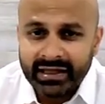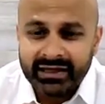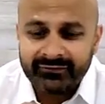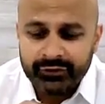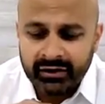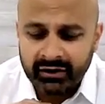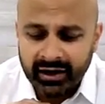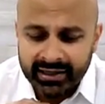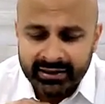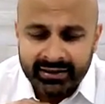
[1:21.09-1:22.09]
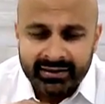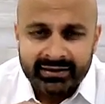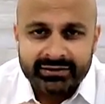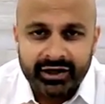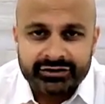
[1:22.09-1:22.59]
if you caught
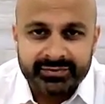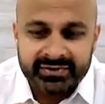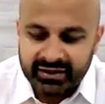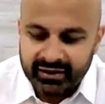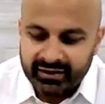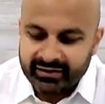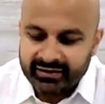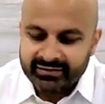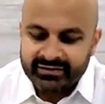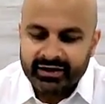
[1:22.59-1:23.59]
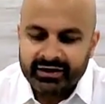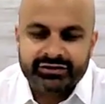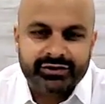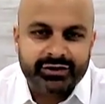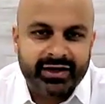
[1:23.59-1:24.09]
Dr. Madan and Dr.